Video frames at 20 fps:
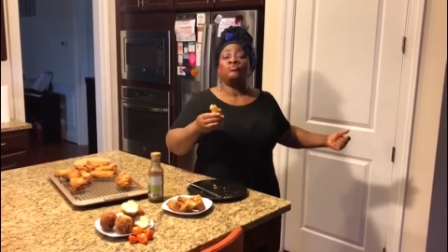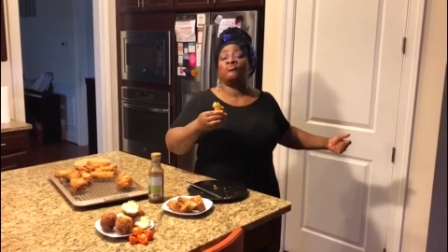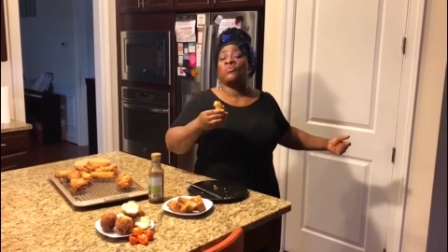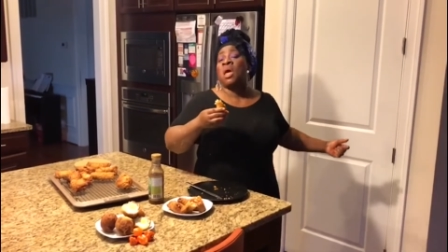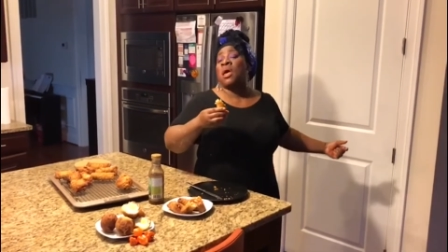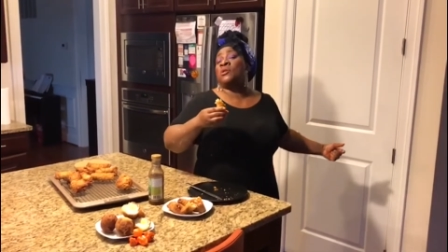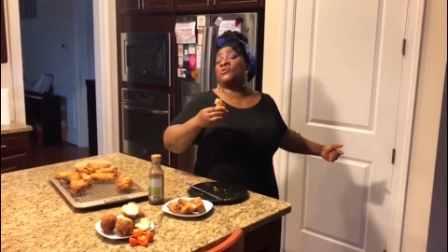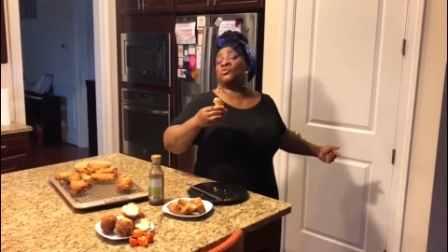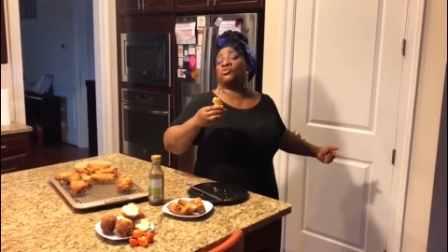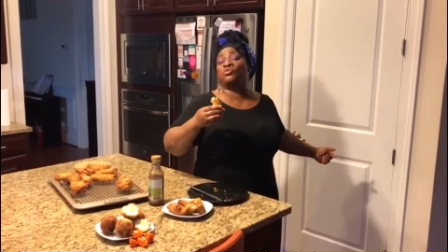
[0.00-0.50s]

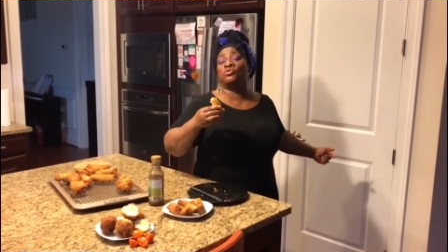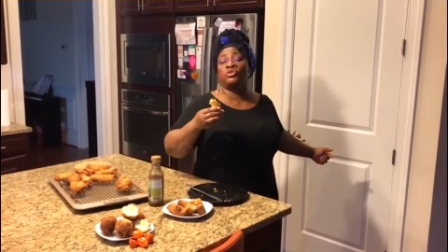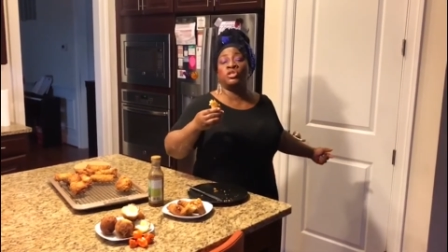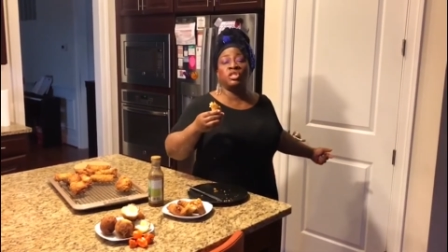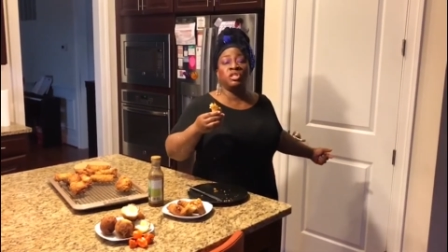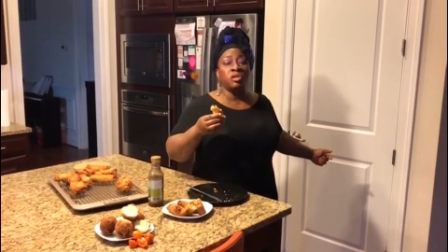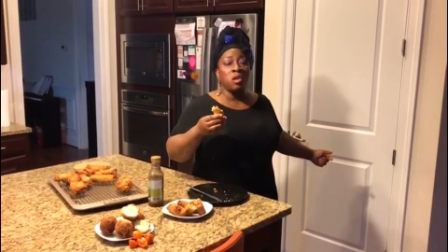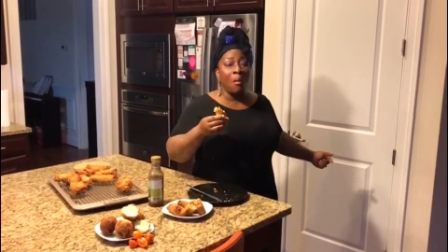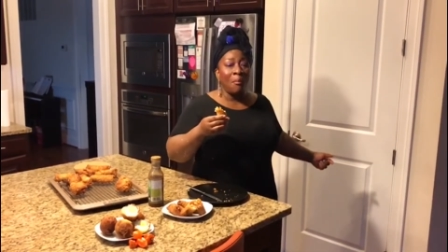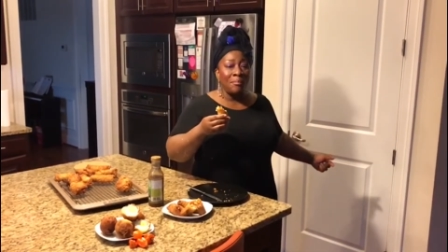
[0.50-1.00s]
and
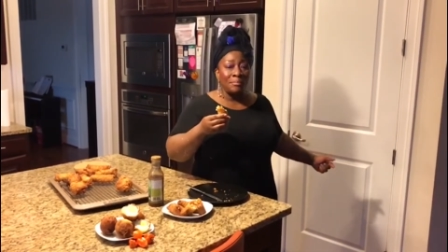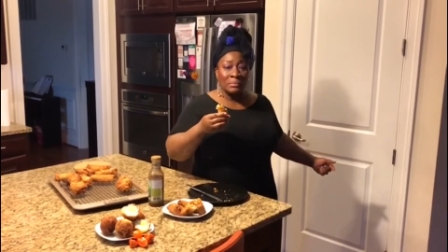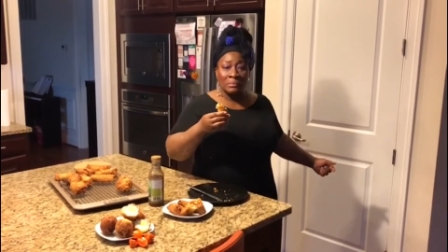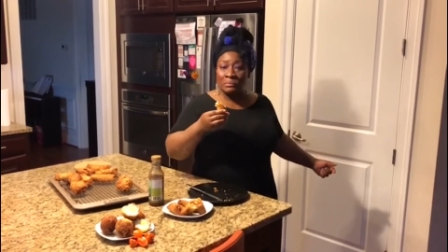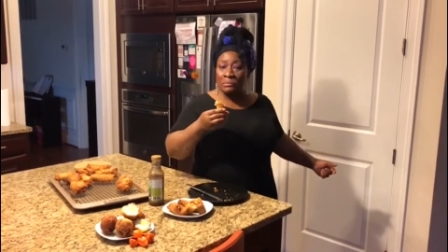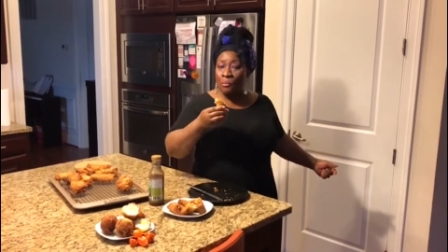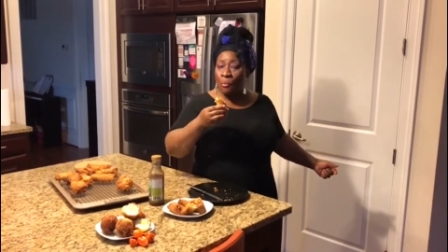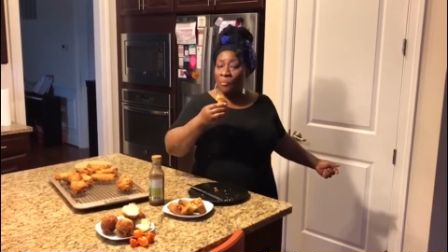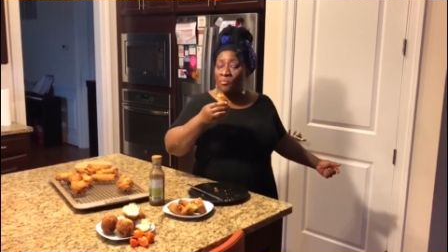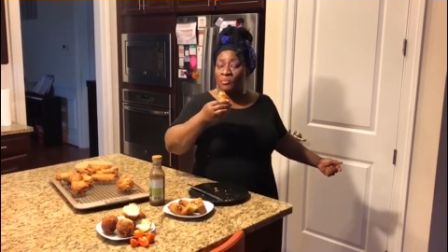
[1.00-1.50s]
gooey
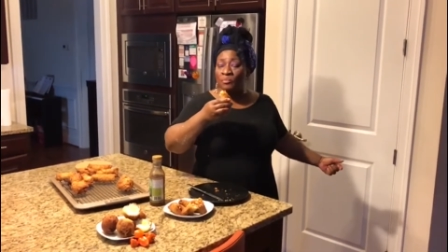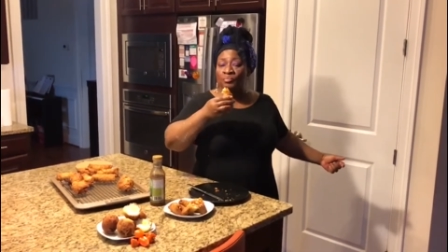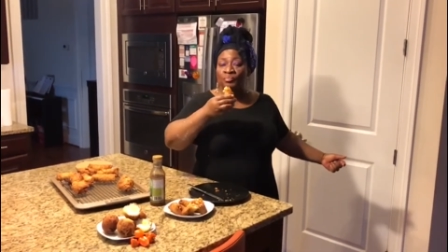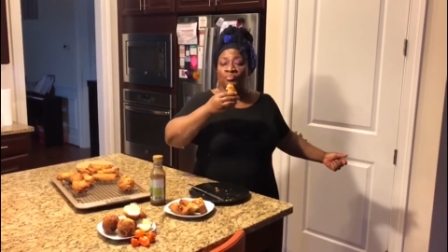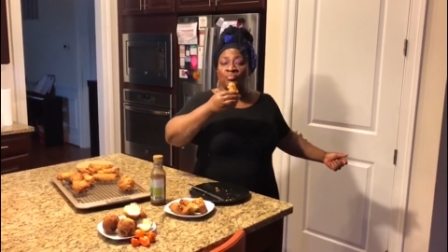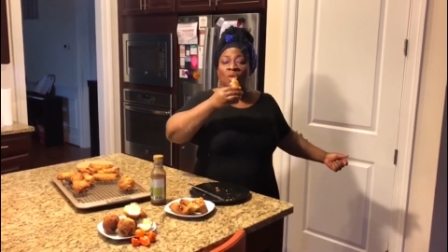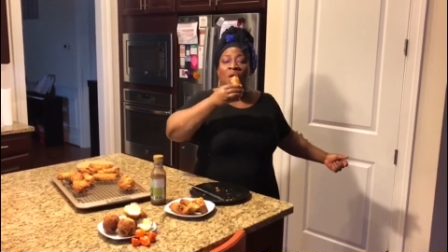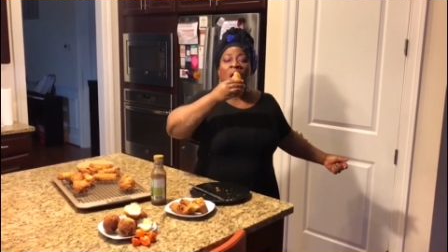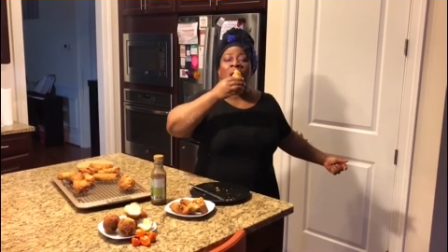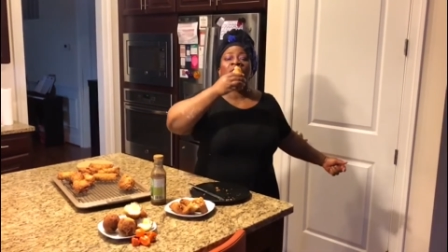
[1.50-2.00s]

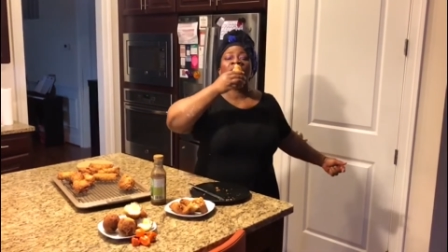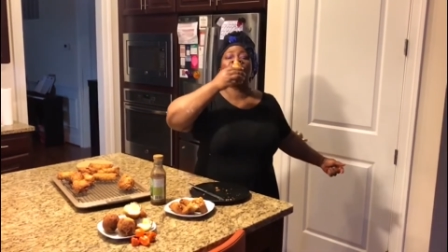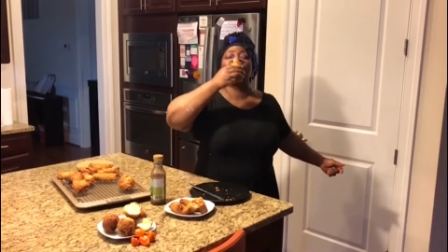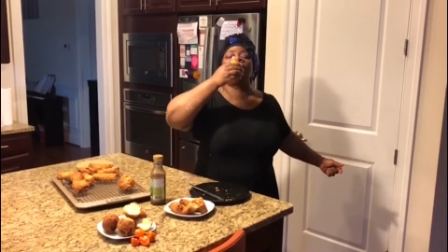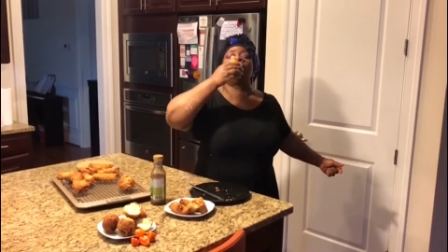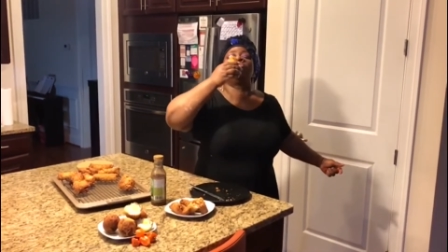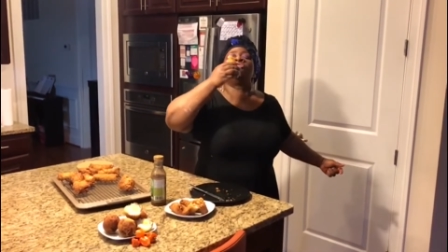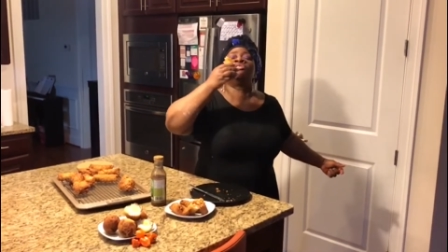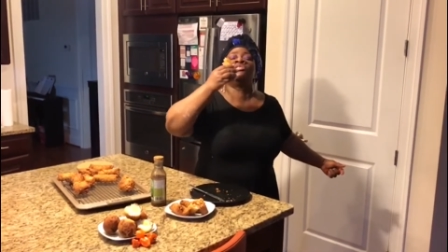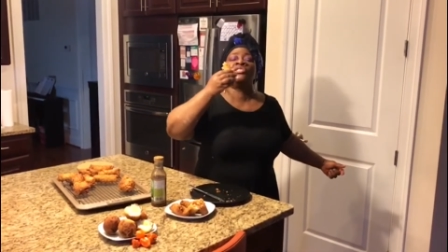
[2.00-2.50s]
and
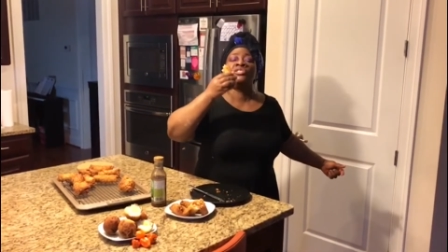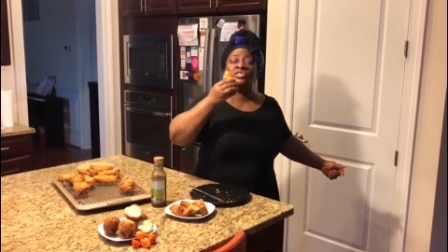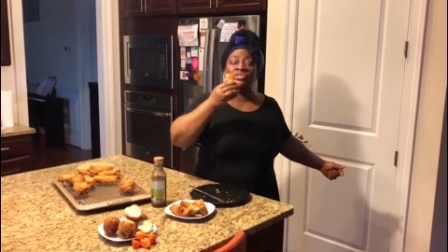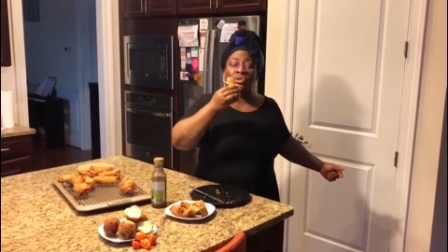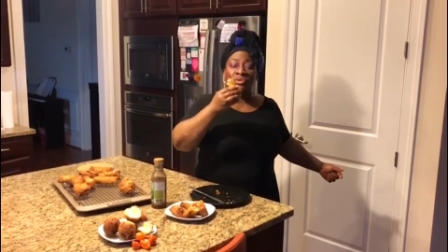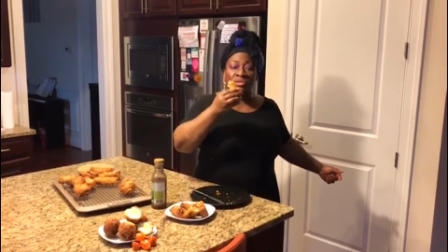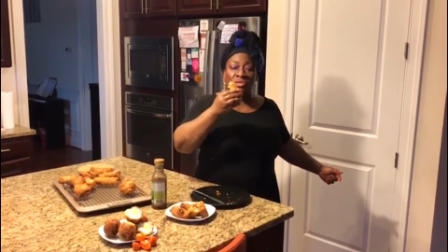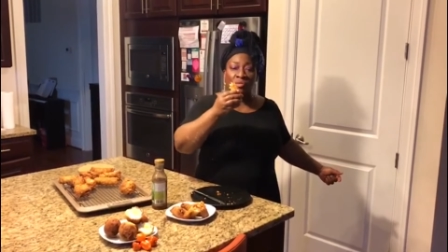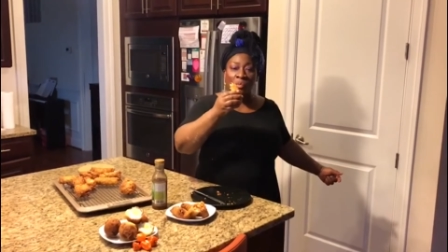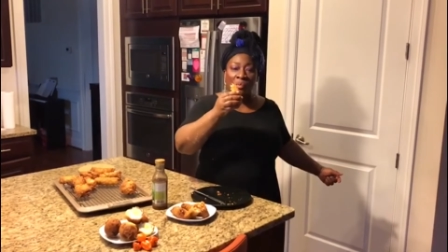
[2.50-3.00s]

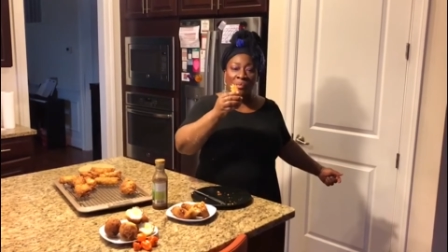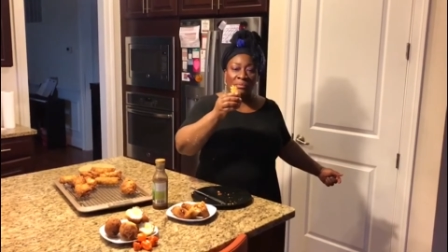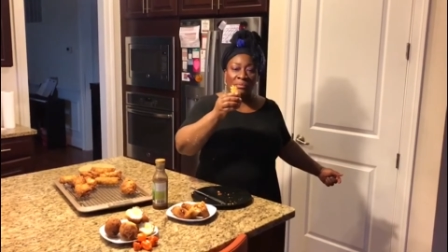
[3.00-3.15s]
delicious.